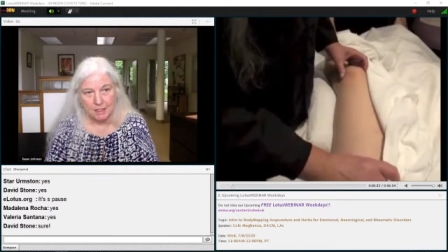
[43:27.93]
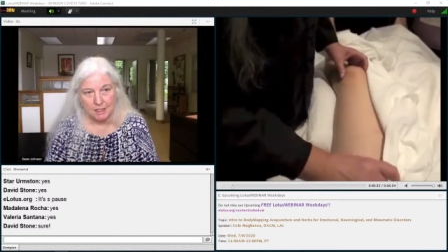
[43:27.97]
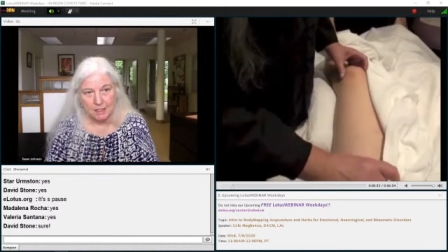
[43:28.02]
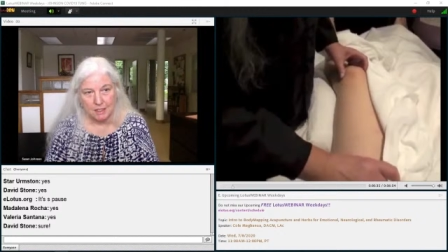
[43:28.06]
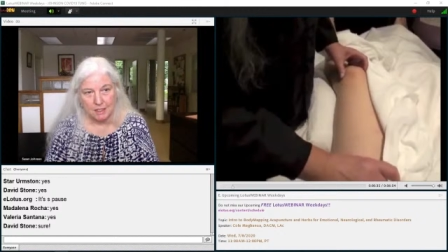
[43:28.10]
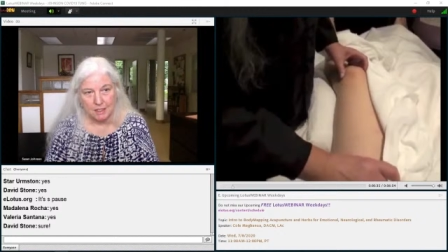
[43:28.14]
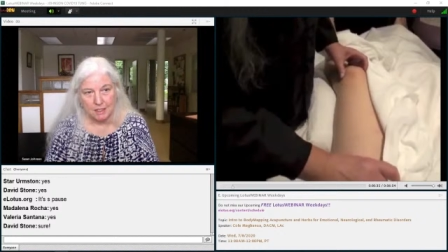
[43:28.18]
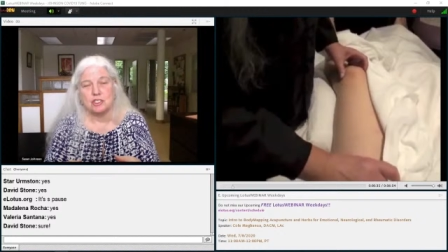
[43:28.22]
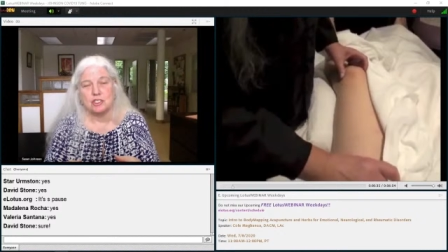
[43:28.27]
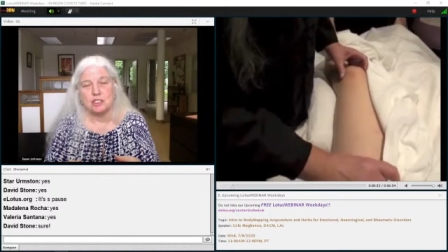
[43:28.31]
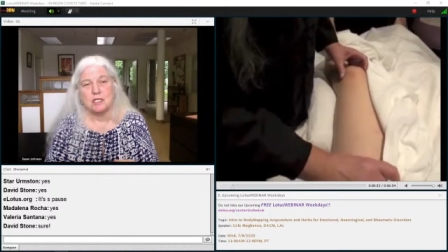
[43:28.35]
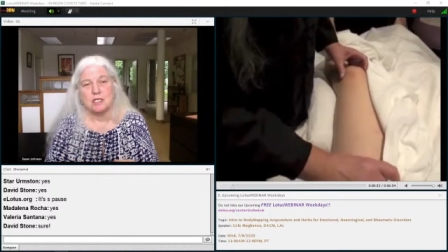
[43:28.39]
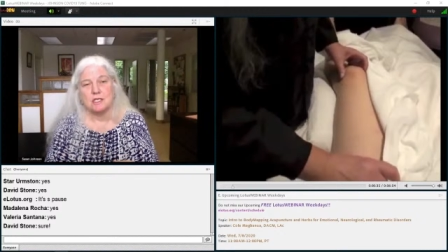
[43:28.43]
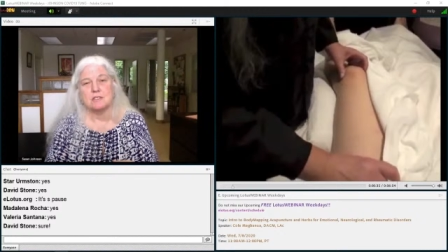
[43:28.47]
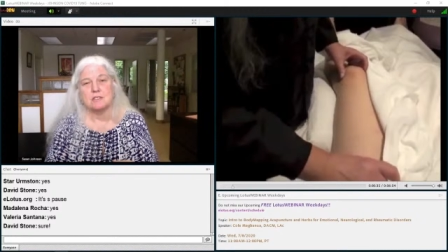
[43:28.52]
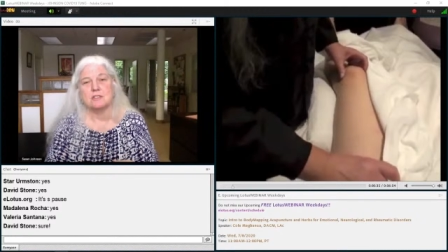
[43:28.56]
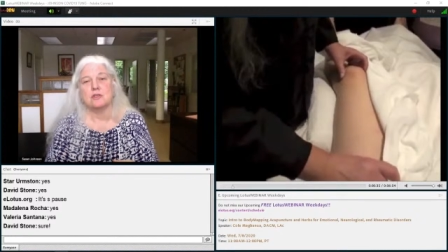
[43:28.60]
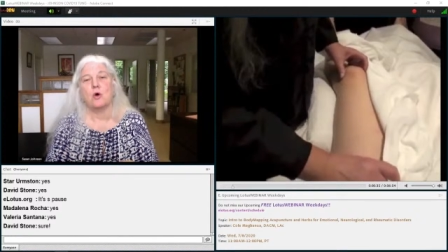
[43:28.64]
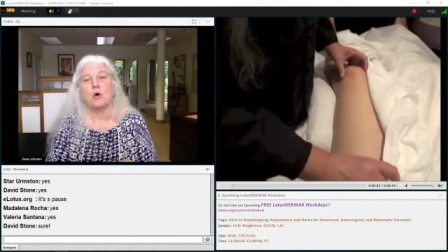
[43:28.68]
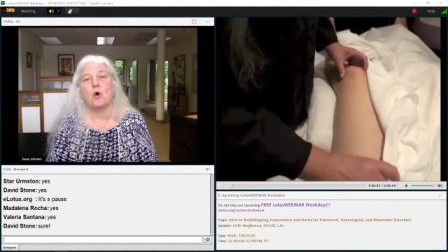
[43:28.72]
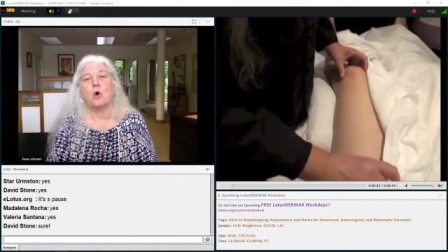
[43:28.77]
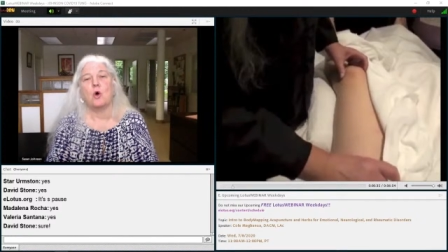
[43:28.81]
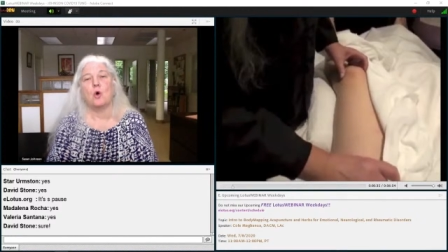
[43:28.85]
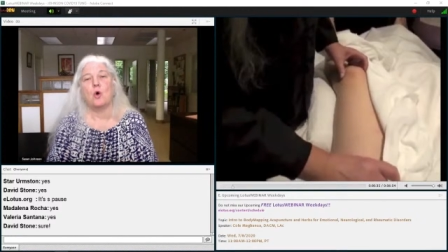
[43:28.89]
The chi is
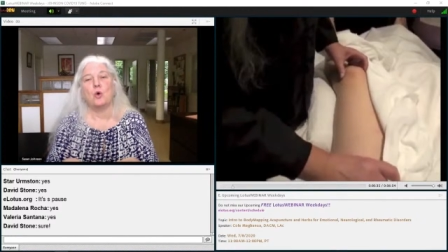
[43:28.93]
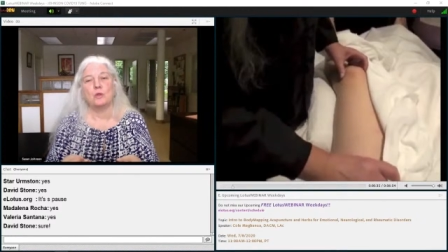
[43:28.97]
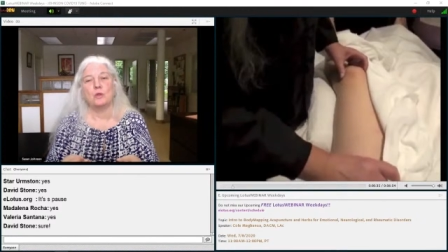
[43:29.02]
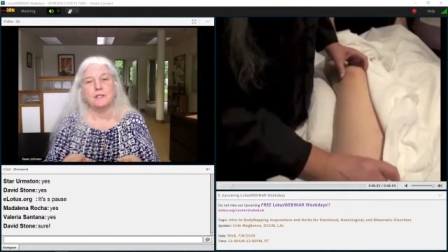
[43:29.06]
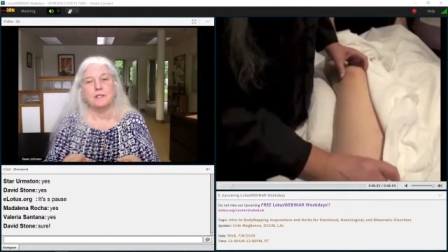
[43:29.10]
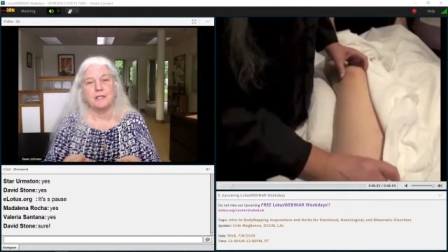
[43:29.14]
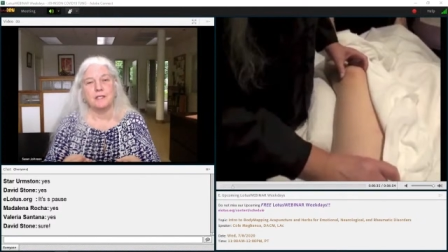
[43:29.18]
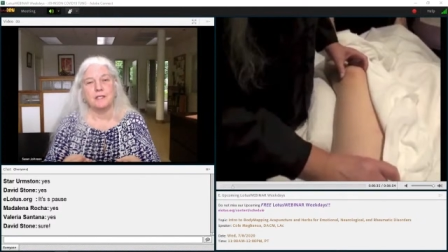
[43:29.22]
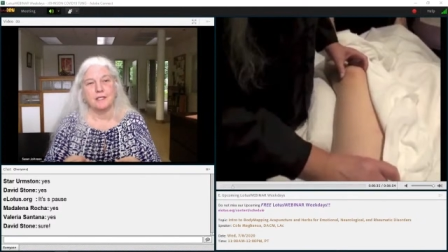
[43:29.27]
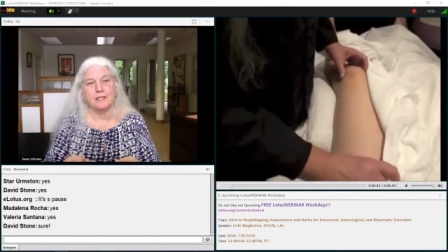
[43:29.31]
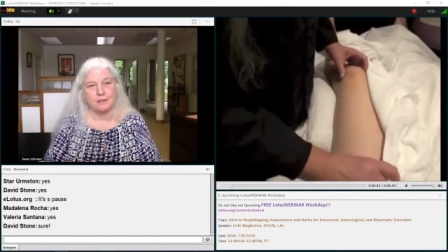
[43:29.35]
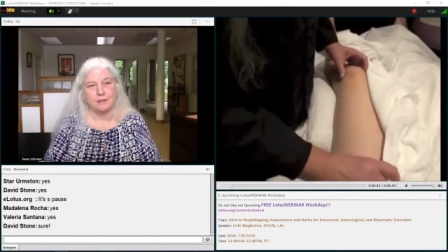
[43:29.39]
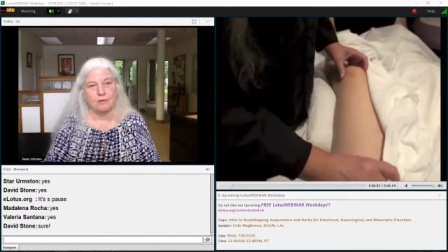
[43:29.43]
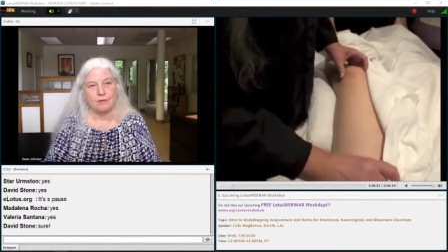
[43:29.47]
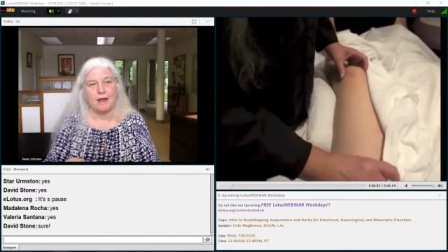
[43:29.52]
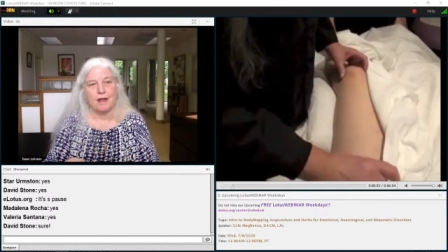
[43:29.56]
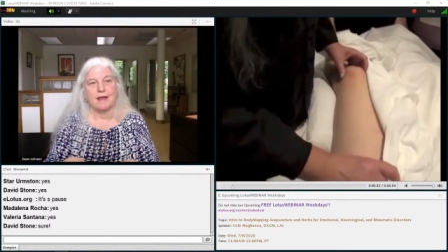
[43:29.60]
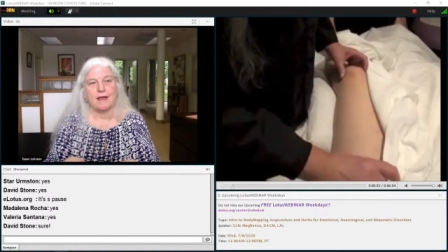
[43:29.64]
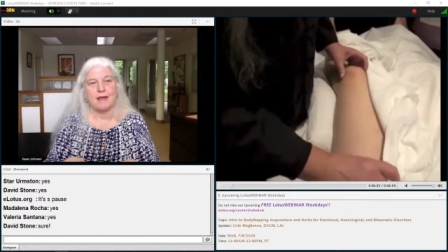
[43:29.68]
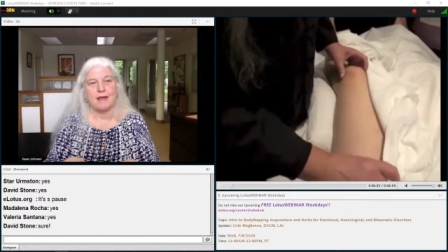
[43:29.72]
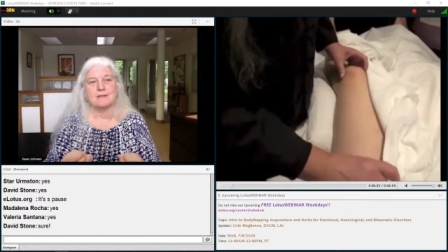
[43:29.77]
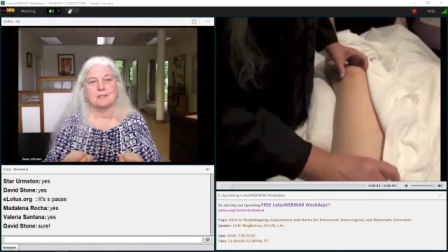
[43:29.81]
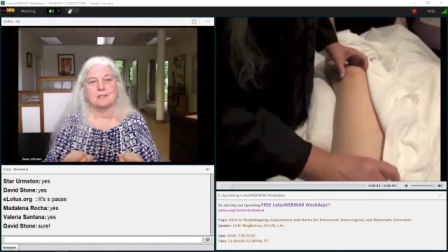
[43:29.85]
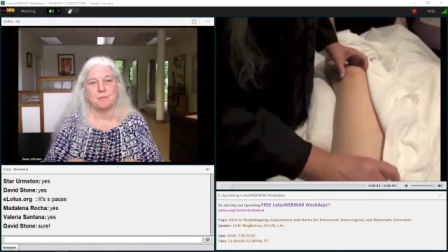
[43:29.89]
holding,
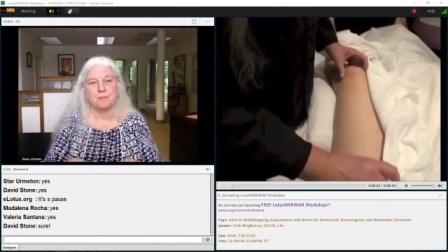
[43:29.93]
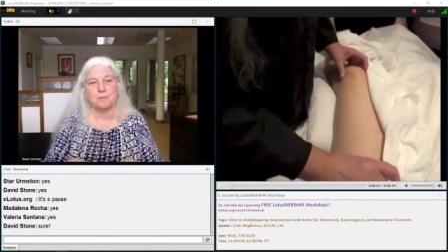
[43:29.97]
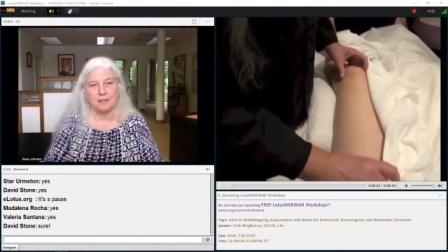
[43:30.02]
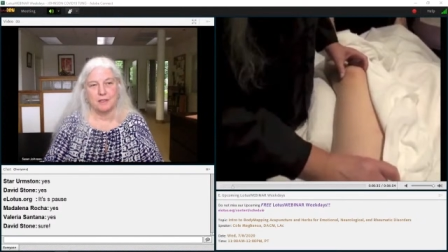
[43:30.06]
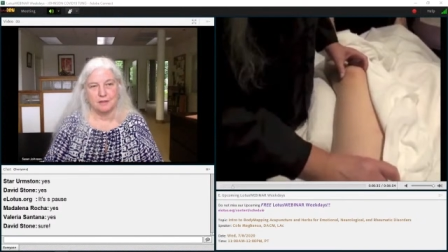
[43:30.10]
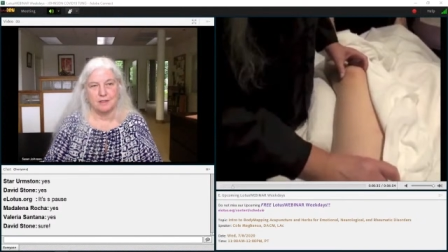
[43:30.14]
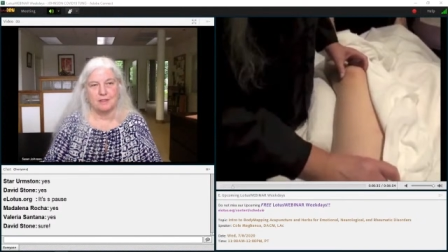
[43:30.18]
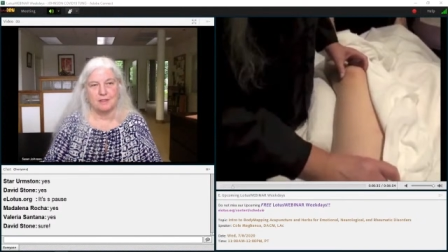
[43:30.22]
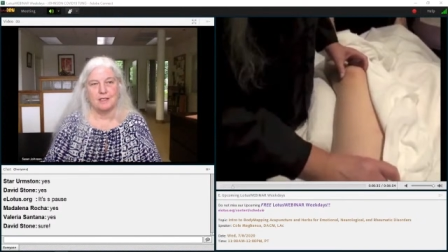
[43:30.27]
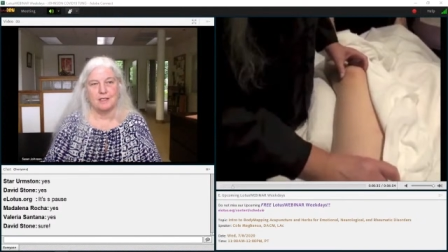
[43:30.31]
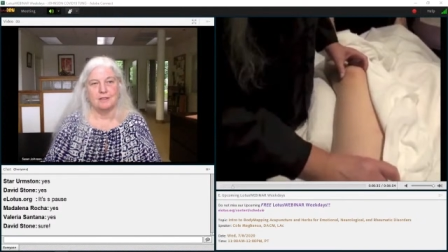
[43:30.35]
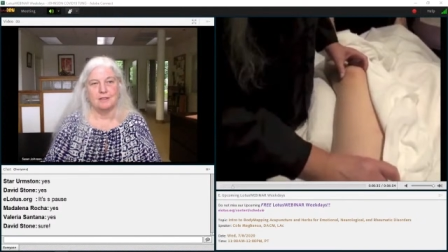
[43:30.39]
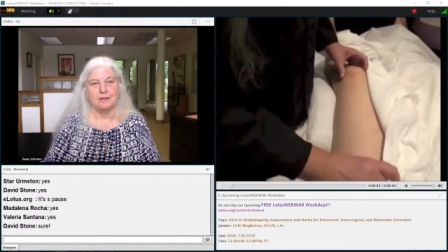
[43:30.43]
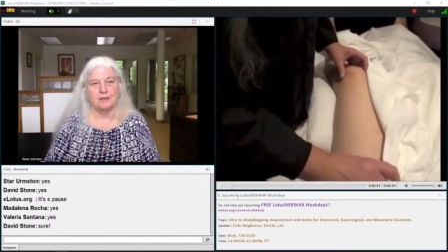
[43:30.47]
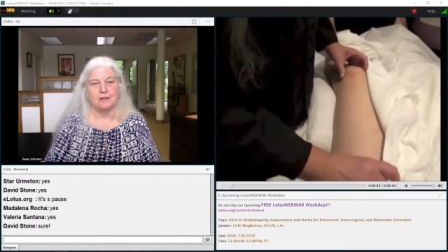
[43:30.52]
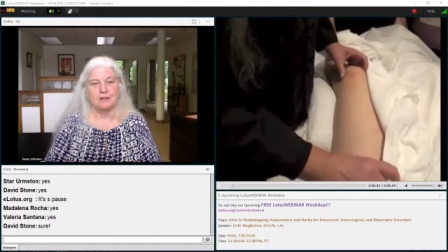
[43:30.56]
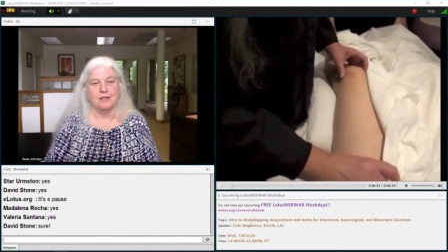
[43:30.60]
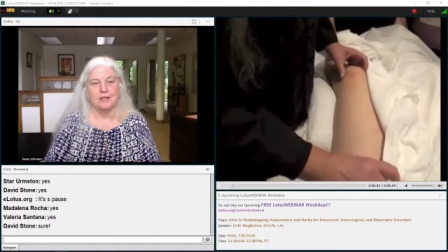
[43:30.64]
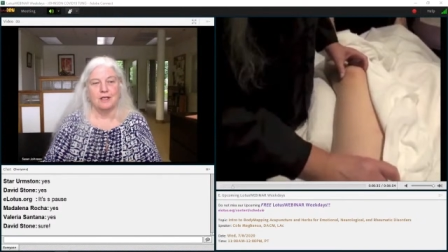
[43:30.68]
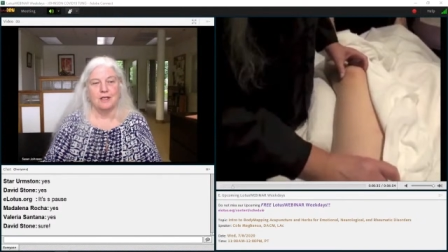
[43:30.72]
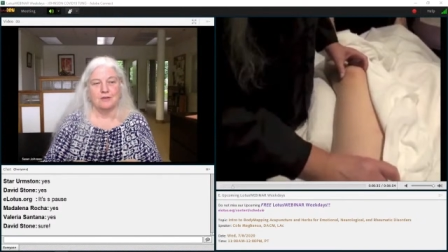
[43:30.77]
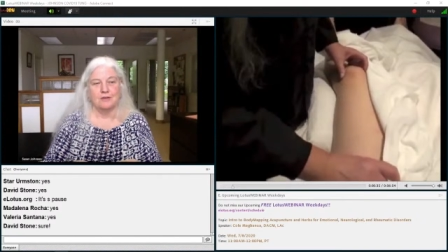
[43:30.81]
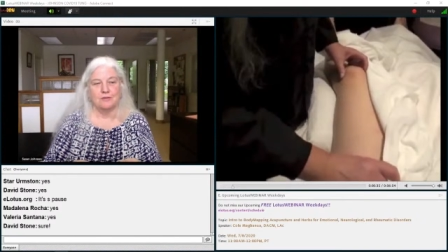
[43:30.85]
grasping the needle.